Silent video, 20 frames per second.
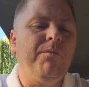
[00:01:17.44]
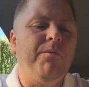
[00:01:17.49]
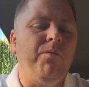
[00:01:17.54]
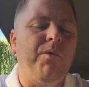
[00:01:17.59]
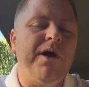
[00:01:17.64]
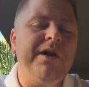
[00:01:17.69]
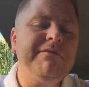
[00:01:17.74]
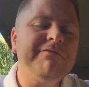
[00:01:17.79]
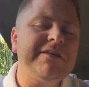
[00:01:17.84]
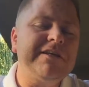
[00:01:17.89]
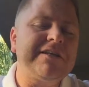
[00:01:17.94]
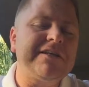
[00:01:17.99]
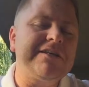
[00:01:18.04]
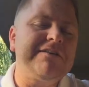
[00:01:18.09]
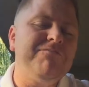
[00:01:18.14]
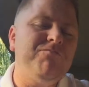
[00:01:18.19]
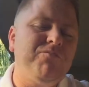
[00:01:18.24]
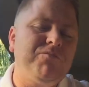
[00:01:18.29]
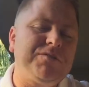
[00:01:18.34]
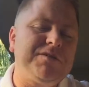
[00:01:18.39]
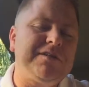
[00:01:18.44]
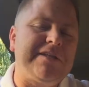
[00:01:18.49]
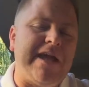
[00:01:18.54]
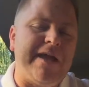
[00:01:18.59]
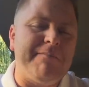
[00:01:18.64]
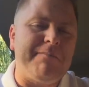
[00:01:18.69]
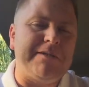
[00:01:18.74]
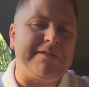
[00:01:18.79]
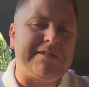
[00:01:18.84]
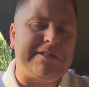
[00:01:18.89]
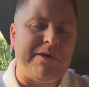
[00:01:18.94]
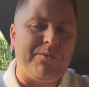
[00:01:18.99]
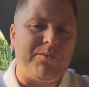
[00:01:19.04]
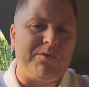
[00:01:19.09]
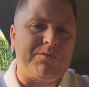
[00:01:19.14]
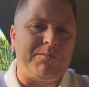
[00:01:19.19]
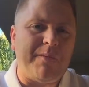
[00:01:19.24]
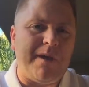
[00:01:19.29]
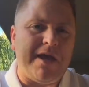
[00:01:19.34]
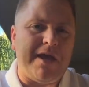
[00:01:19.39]
One of the statements that
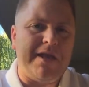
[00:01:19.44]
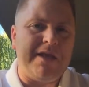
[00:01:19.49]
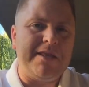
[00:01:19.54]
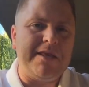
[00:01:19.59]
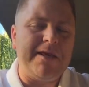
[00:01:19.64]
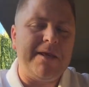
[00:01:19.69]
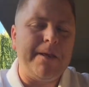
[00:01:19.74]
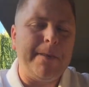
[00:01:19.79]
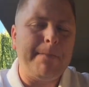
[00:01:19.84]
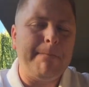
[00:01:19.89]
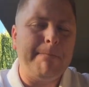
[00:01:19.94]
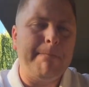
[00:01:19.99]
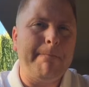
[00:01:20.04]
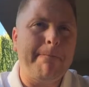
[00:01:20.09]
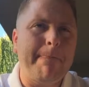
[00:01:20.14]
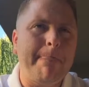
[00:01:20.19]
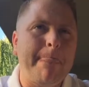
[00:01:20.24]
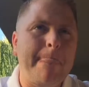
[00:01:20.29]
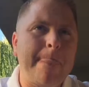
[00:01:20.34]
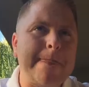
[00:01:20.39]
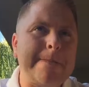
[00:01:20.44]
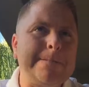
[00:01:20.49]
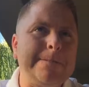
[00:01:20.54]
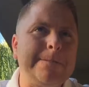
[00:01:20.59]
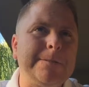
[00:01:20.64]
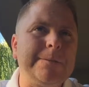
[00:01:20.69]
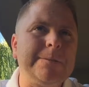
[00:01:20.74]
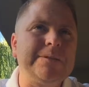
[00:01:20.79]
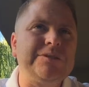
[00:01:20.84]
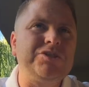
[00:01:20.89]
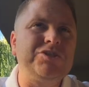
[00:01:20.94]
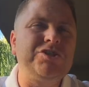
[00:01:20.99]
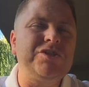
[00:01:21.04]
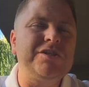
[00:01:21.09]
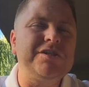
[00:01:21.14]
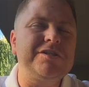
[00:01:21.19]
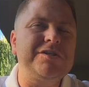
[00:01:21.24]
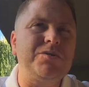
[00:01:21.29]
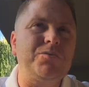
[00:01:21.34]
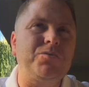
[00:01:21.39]
was made
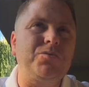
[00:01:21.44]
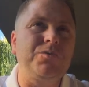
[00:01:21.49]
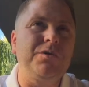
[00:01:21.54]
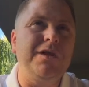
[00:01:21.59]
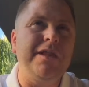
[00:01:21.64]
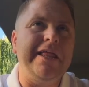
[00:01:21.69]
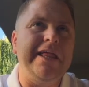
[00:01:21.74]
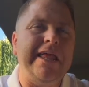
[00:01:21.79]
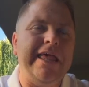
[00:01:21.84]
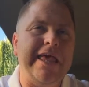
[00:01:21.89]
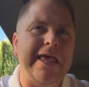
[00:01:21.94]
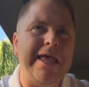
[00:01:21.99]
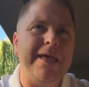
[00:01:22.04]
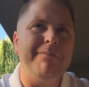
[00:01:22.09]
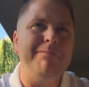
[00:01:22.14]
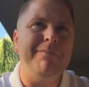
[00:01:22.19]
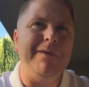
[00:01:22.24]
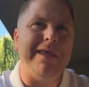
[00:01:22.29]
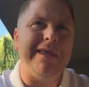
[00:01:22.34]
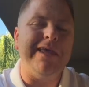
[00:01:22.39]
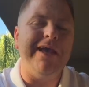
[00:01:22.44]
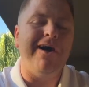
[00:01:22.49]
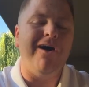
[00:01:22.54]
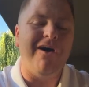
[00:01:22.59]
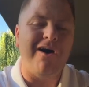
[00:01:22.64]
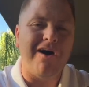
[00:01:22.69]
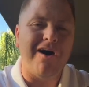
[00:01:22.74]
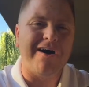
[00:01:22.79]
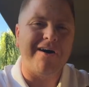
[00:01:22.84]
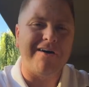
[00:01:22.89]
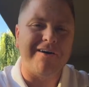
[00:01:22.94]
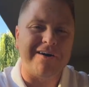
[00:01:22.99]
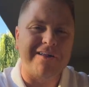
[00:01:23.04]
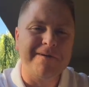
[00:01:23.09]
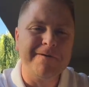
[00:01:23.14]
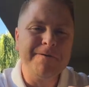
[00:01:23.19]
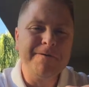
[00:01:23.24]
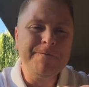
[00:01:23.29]
just really hit me hard.